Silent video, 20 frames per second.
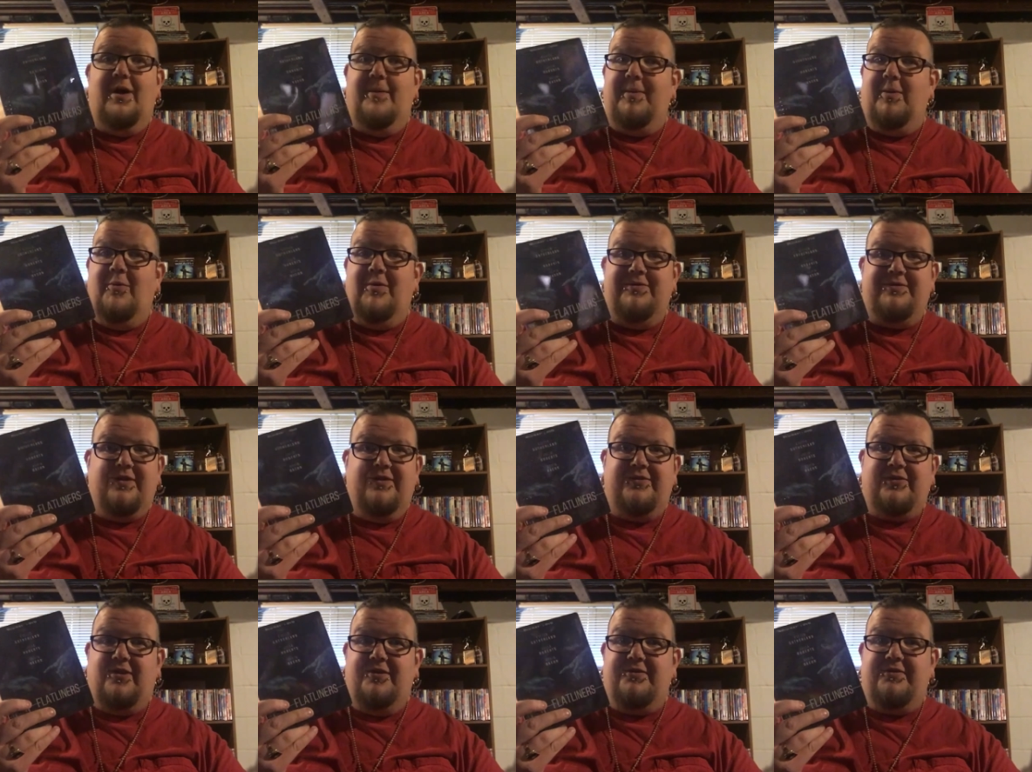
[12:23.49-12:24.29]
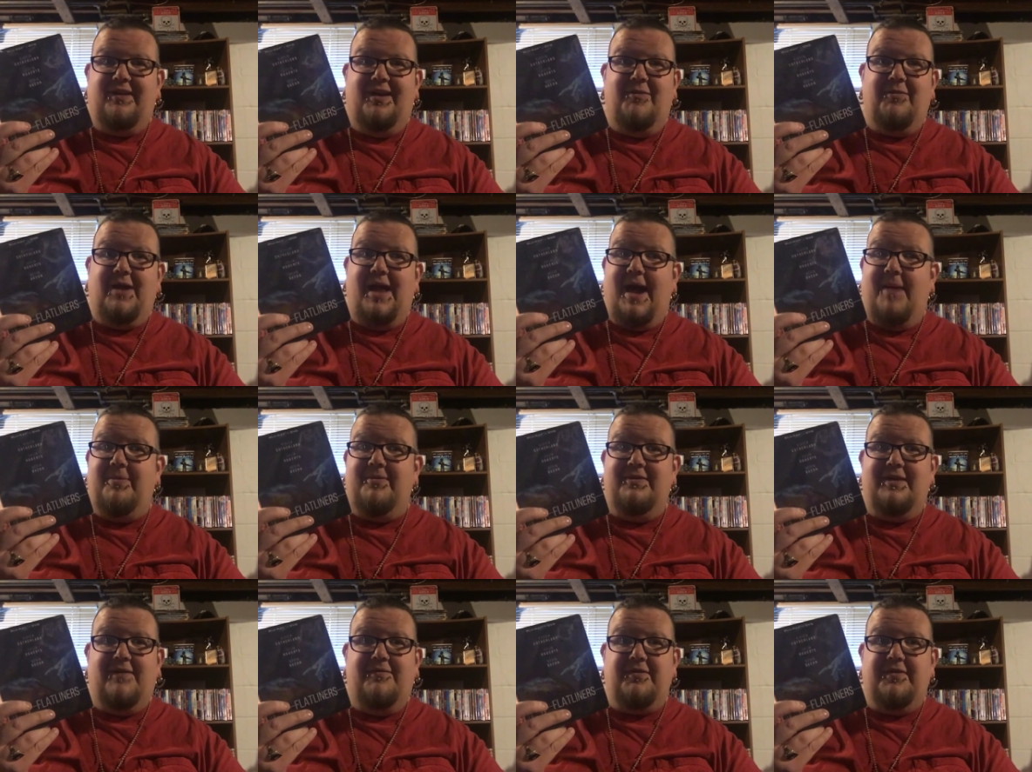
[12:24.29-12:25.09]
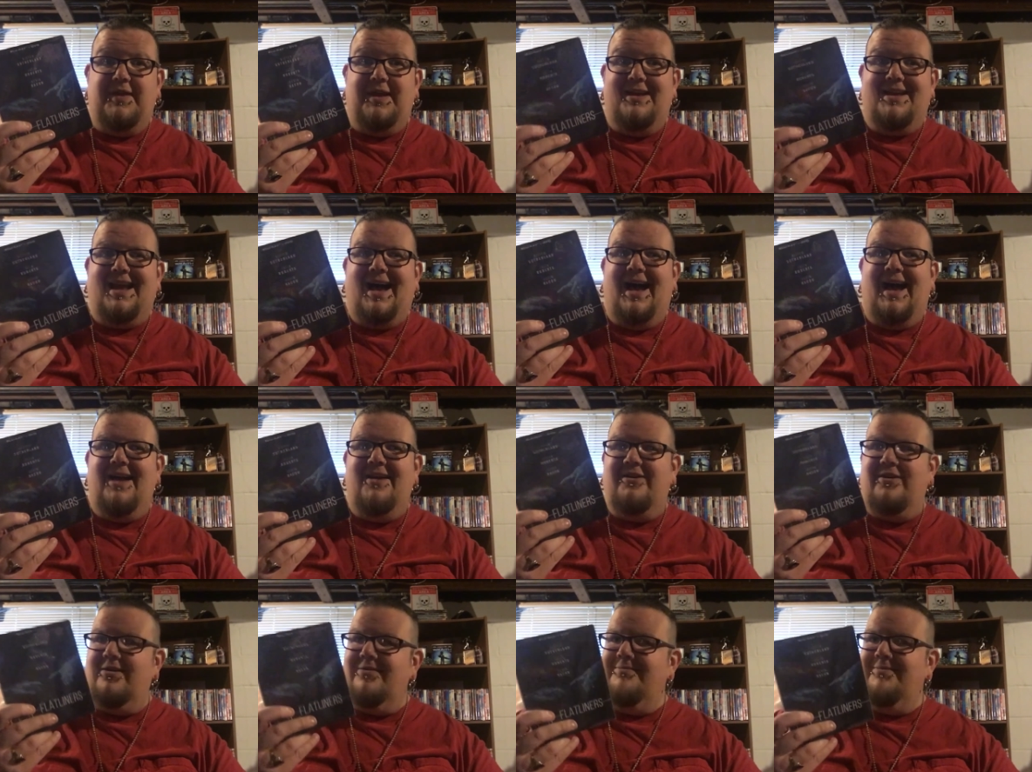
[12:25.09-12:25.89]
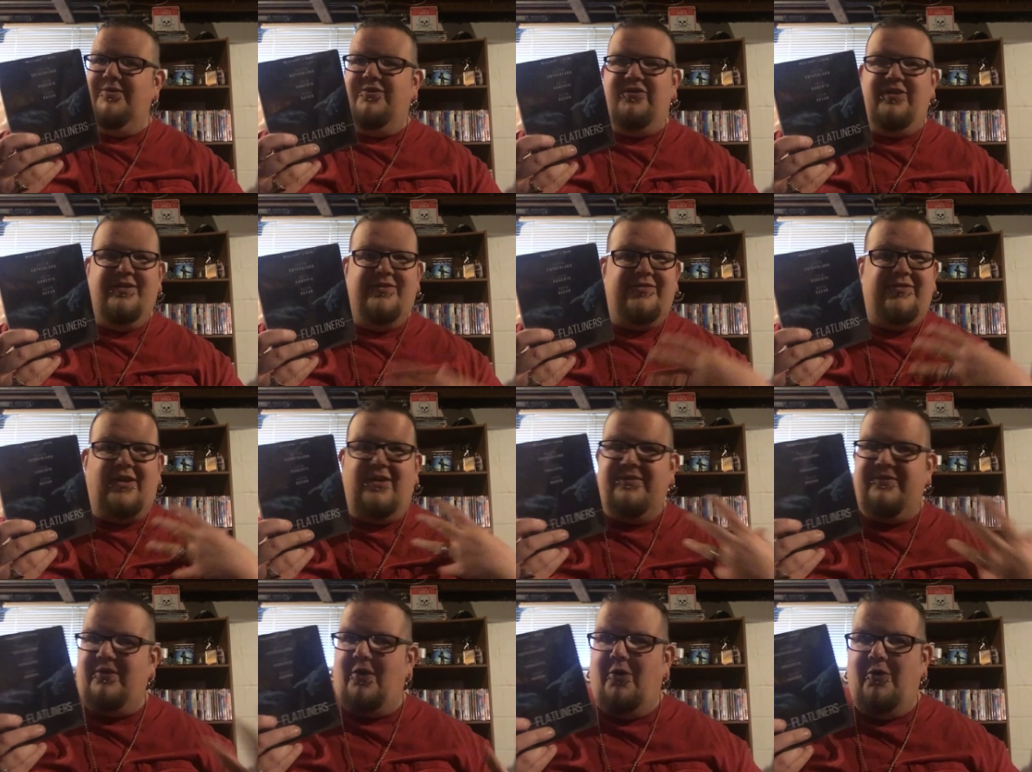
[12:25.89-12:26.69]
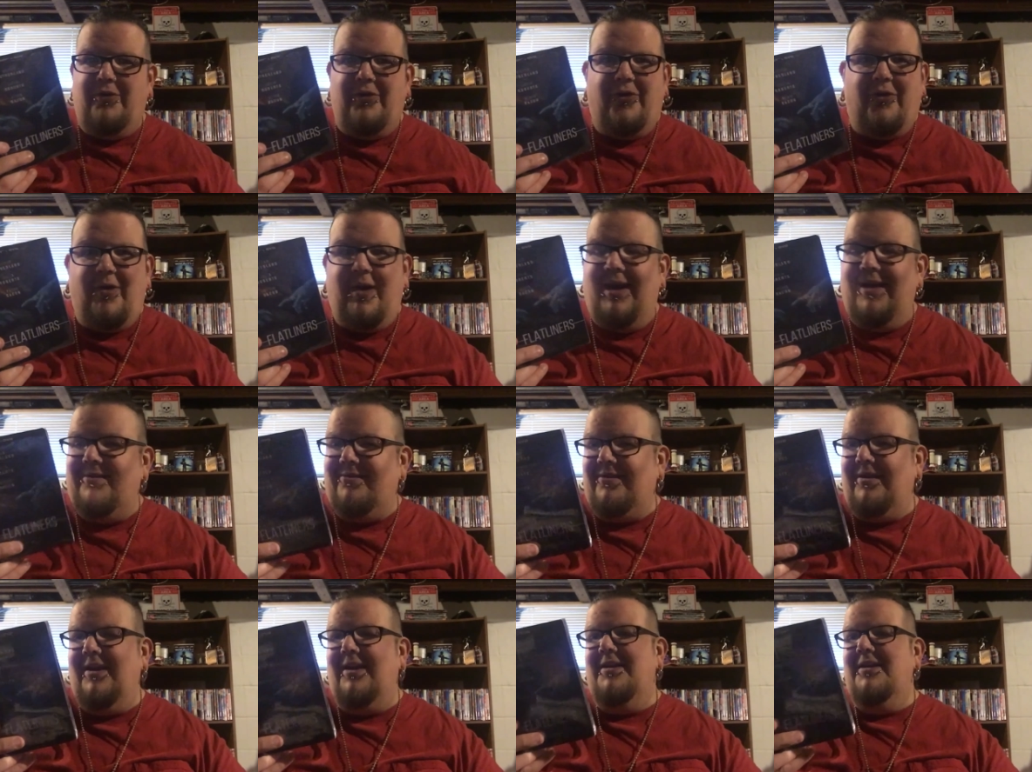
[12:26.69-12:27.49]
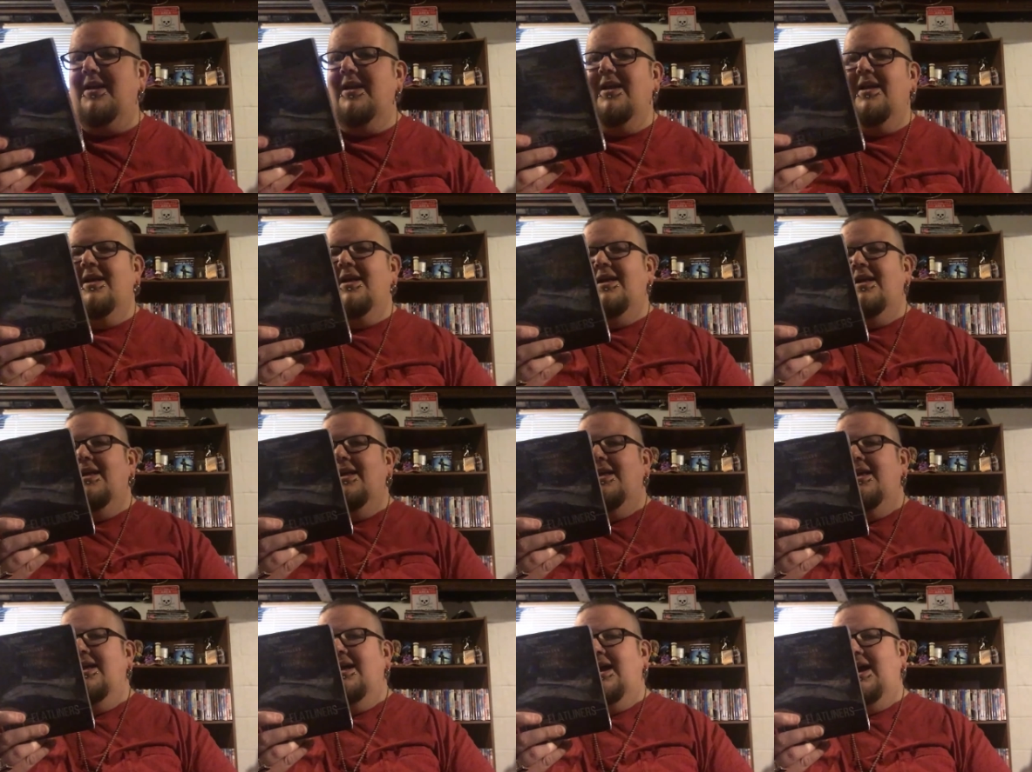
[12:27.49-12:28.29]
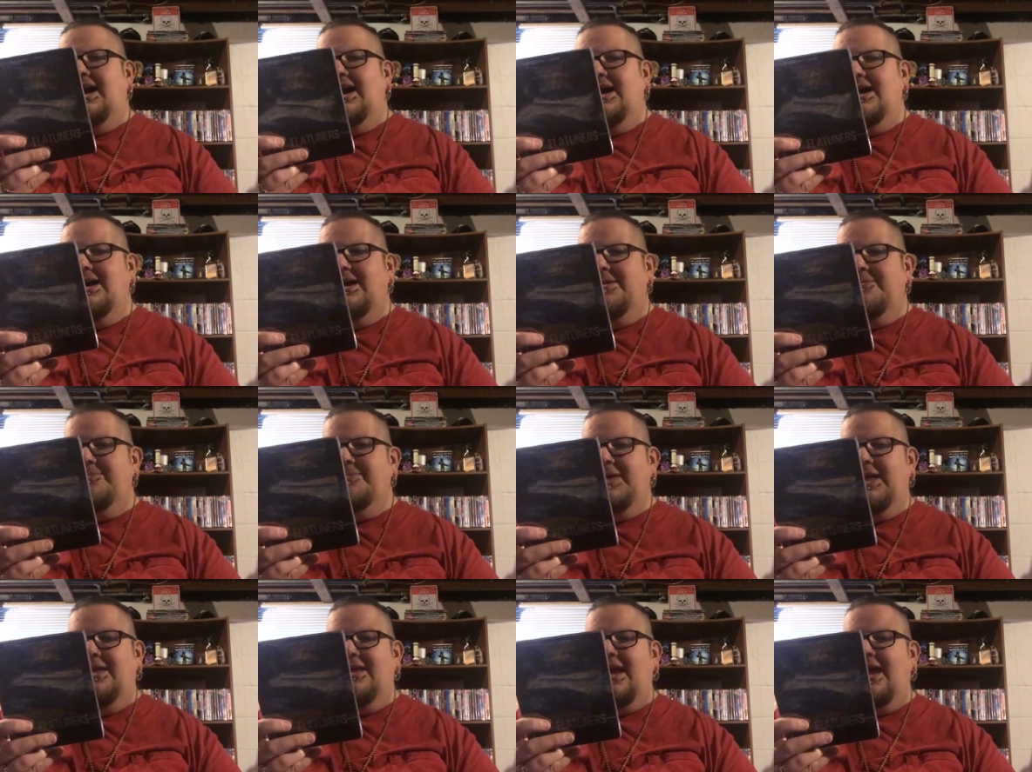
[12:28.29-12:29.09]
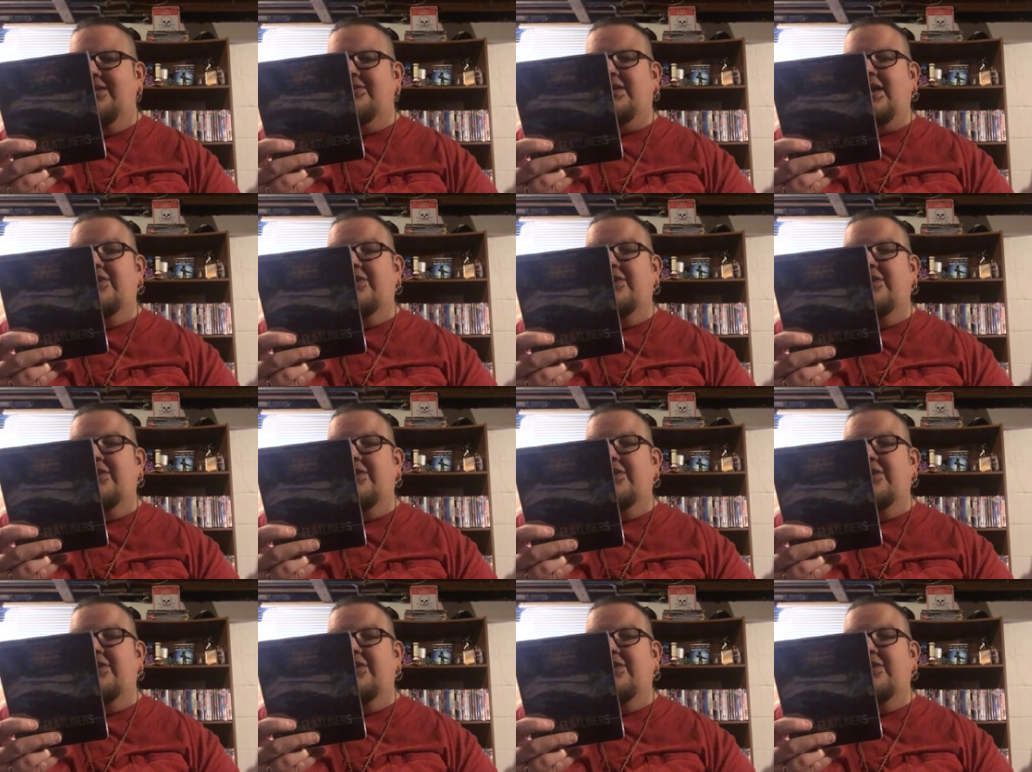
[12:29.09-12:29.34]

I mean, once they start seeing what happens after they die, you know, shit starts going crazy, and um, it, it's